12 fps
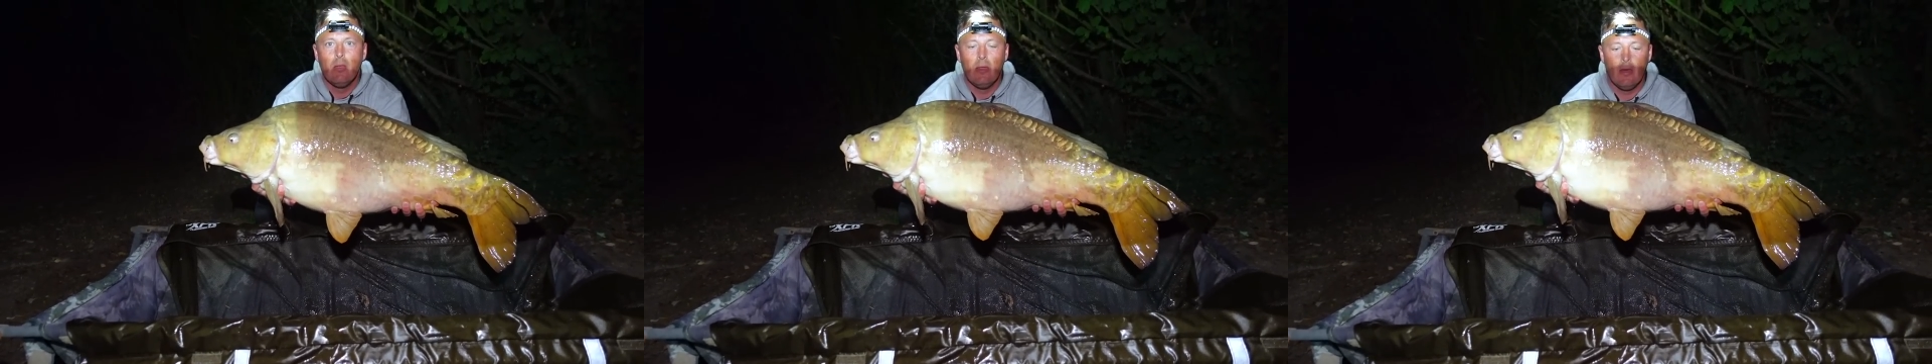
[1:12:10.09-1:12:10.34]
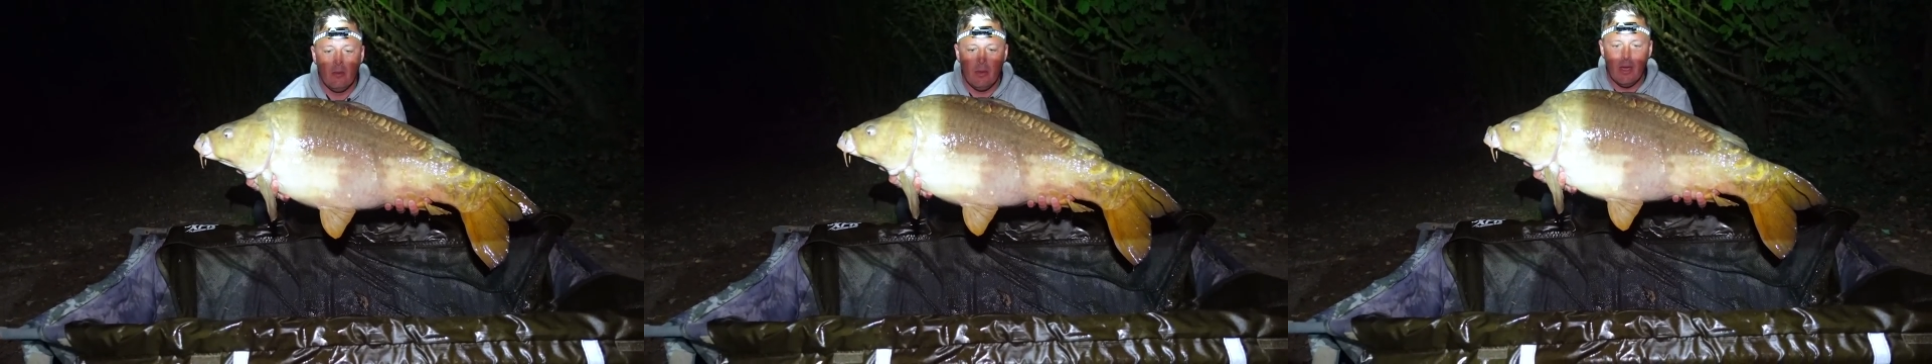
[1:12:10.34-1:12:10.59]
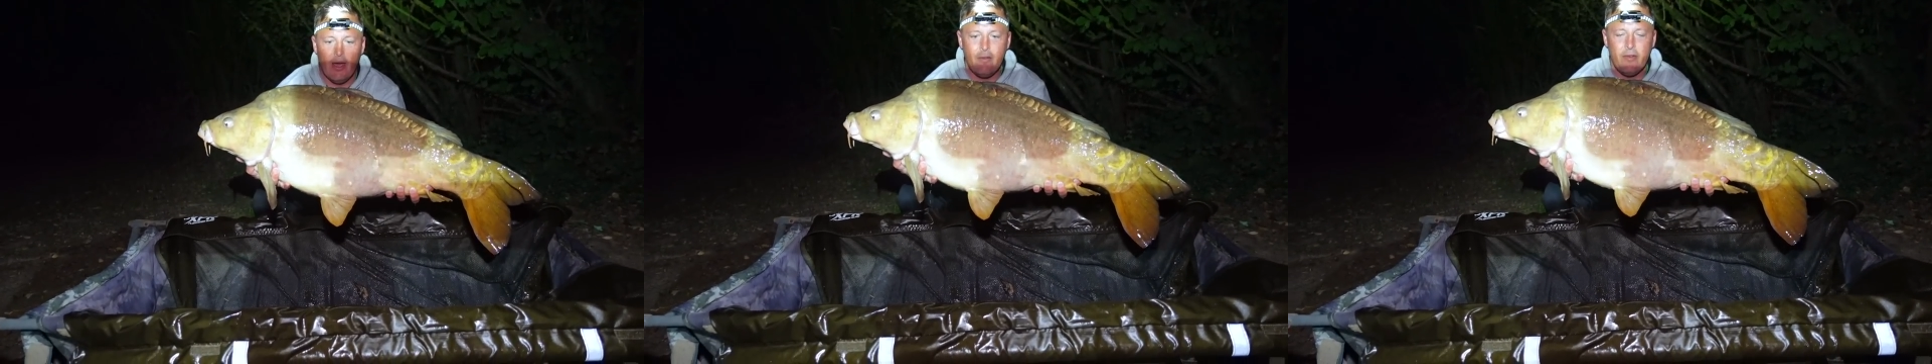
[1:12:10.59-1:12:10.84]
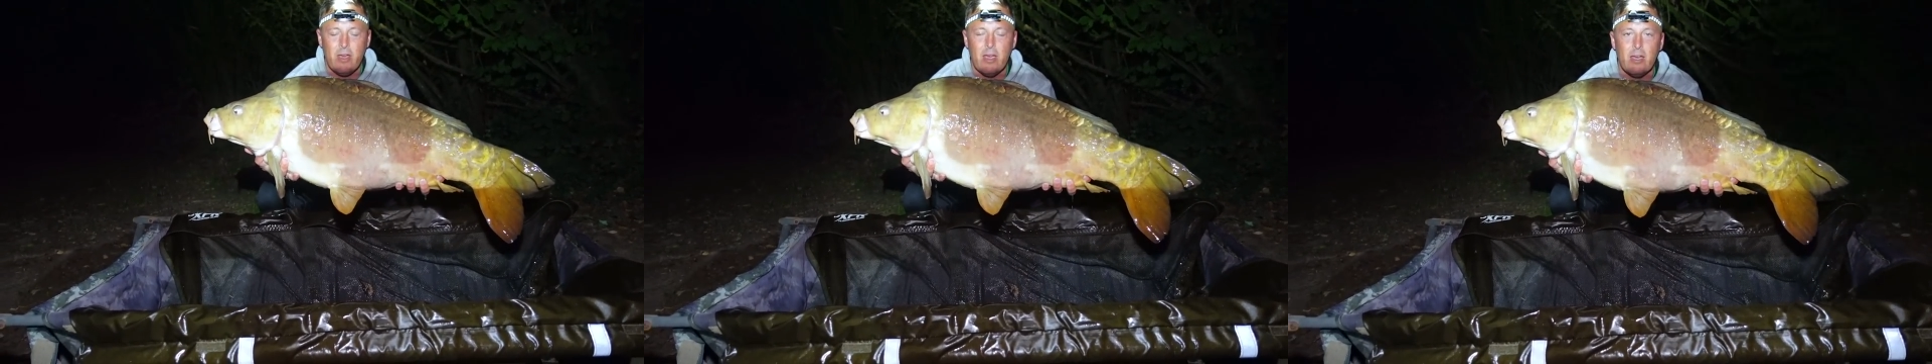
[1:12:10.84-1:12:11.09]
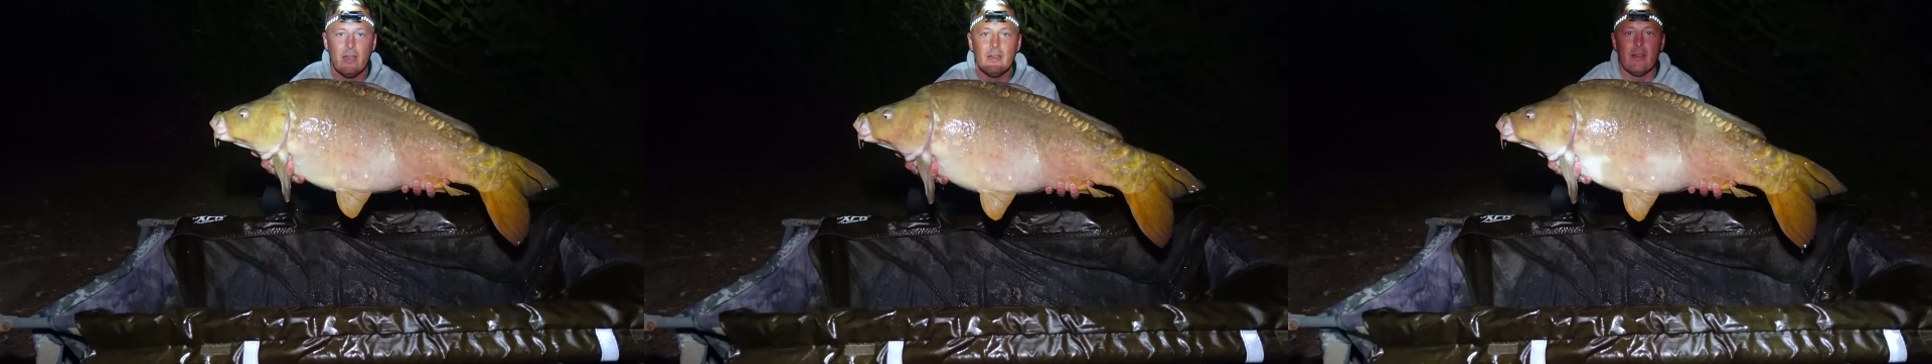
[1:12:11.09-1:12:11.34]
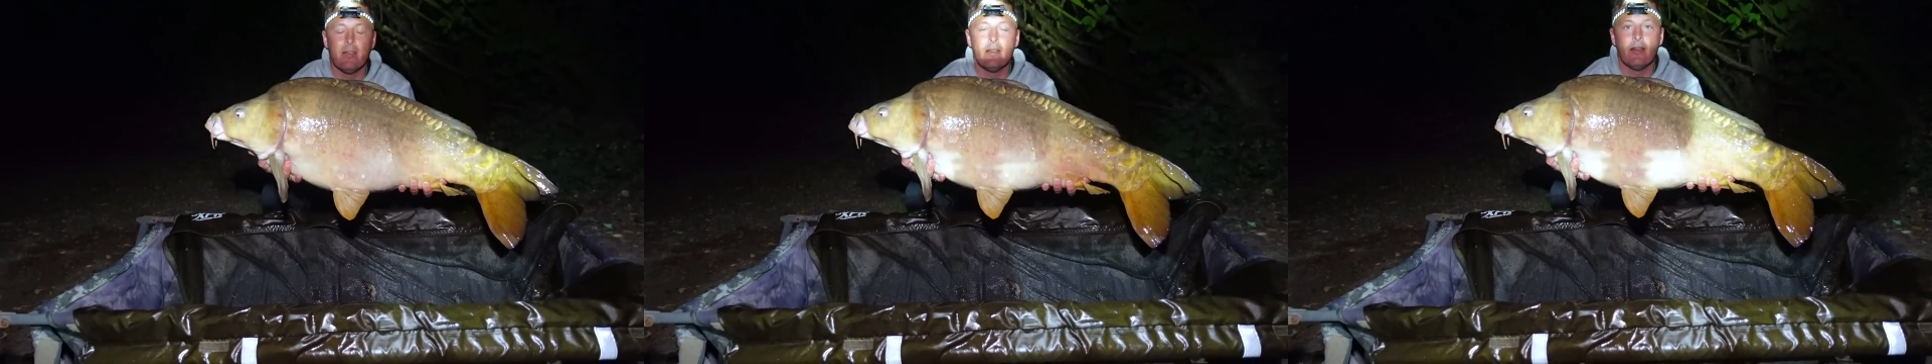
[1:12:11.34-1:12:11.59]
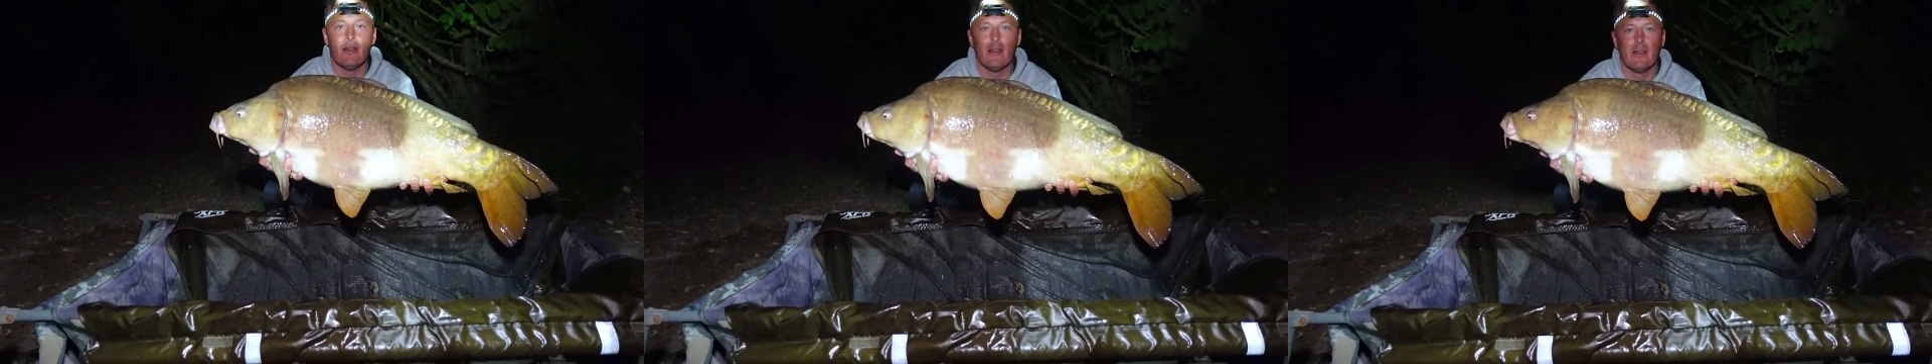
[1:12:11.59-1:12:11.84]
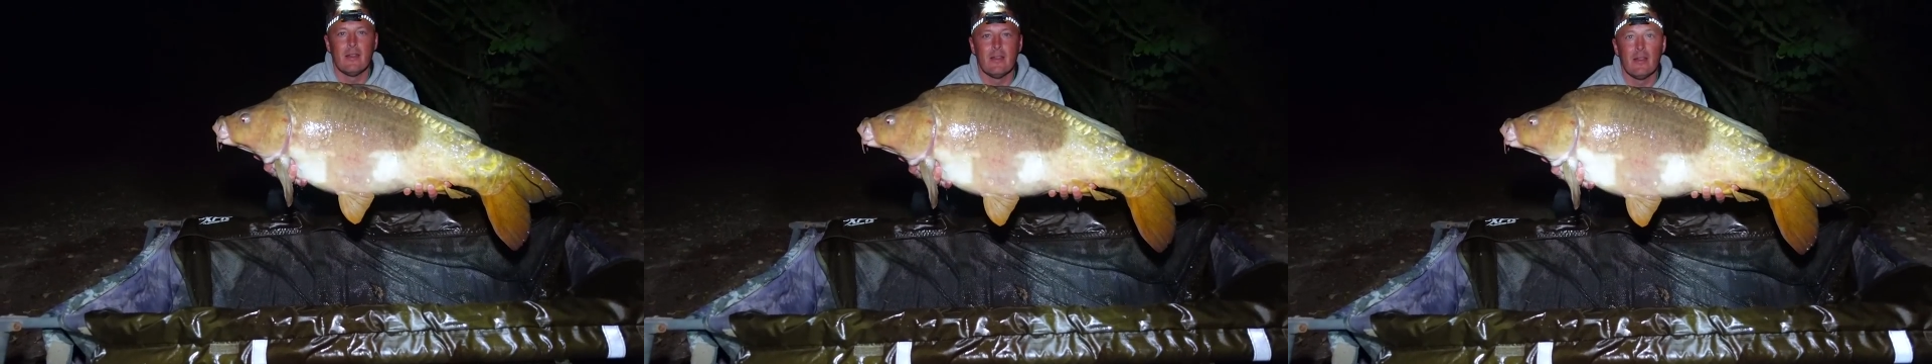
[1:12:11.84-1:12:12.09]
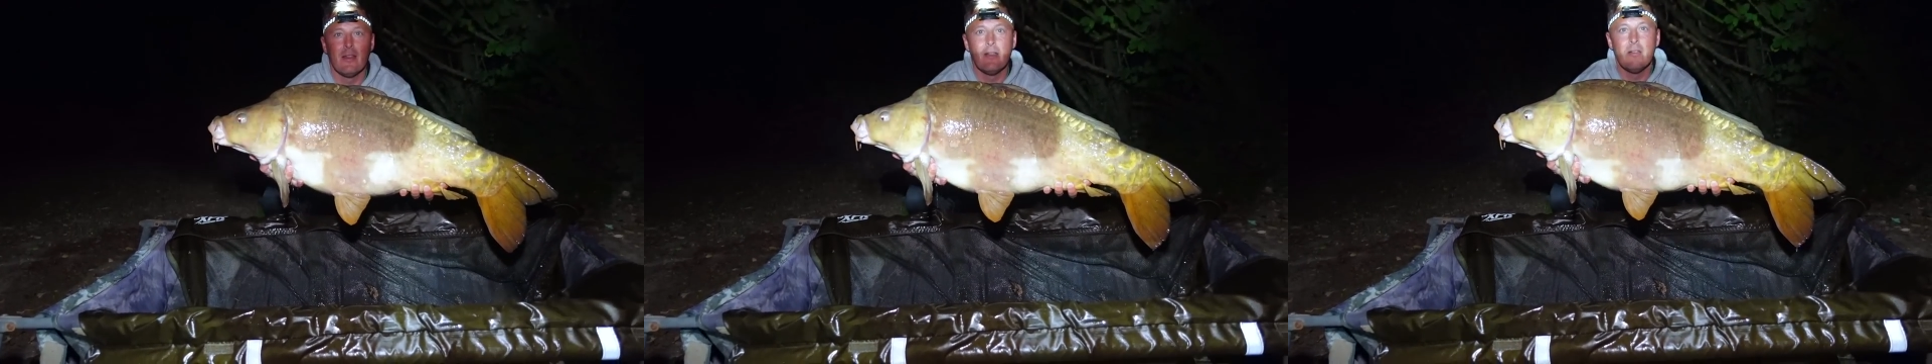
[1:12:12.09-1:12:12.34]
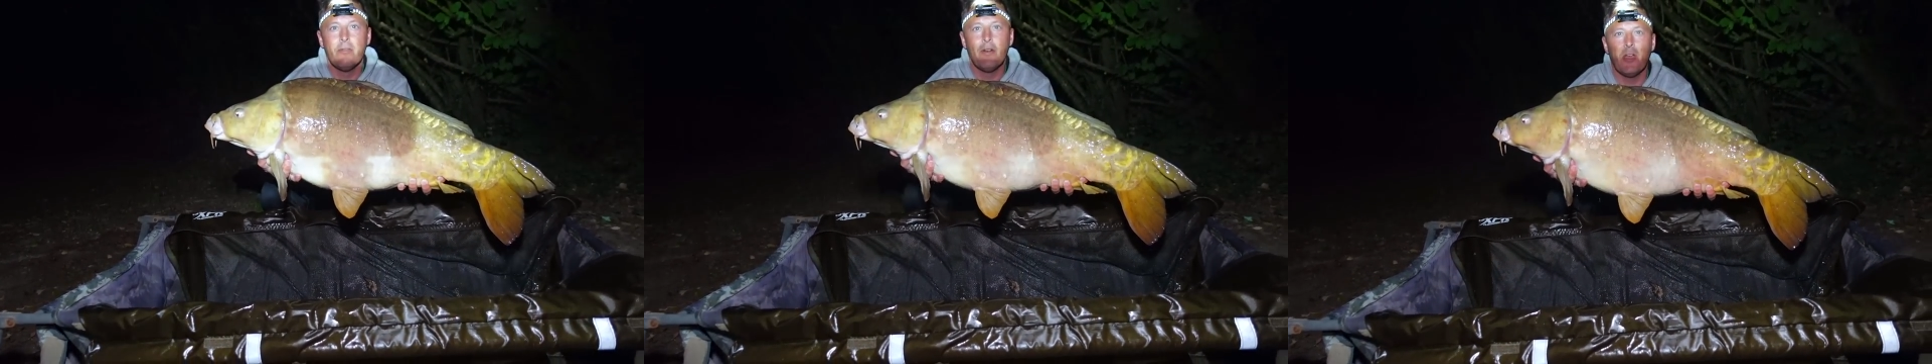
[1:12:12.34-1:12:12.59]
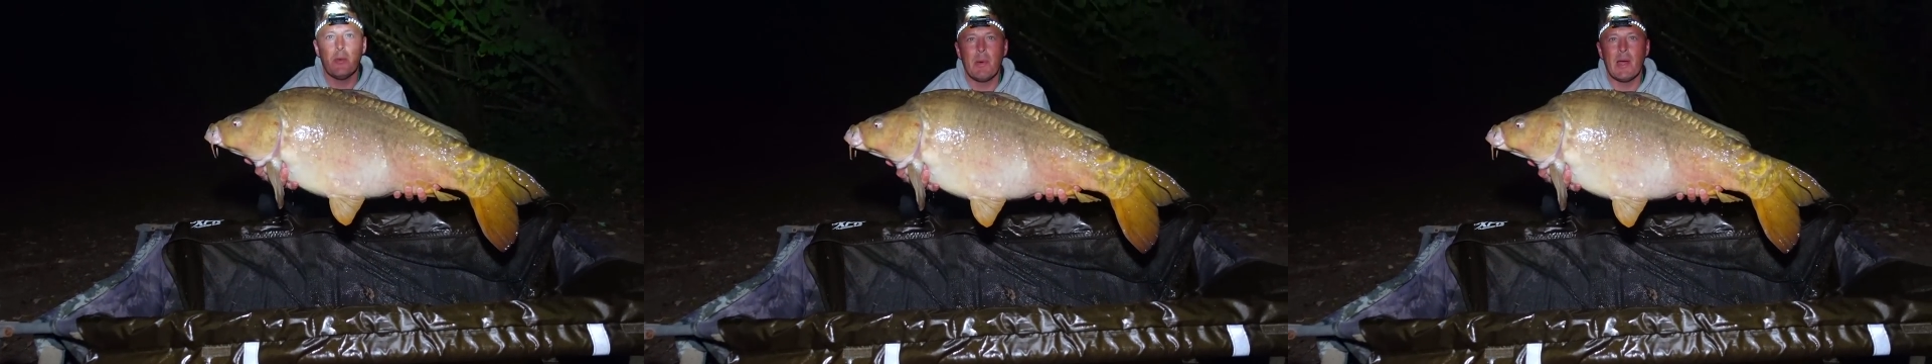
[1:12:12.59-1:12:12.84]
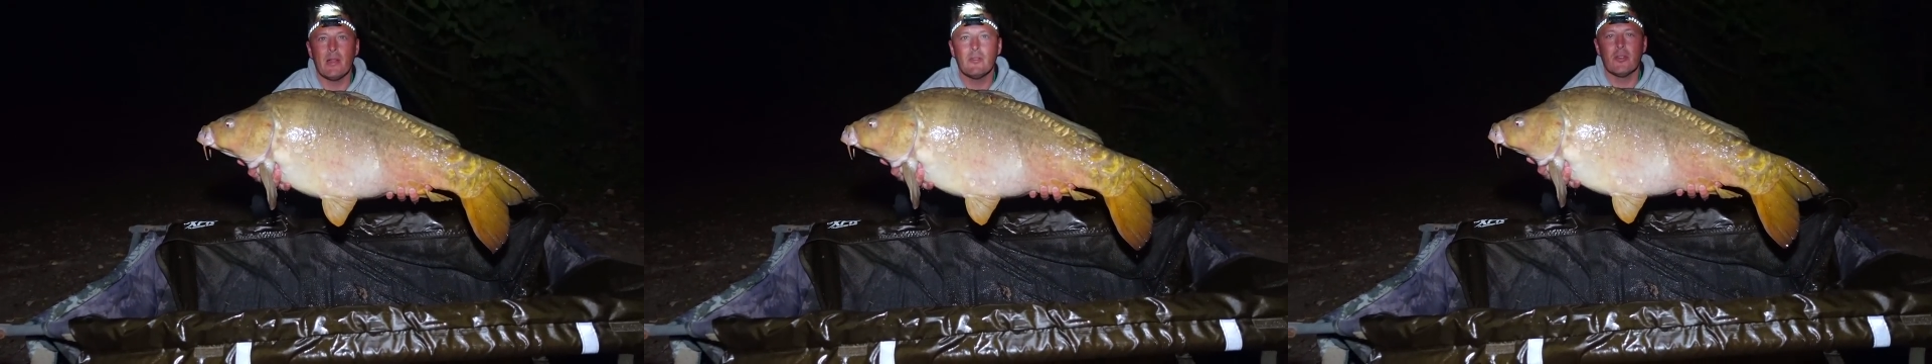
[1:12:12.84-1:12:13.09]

There we have it. £30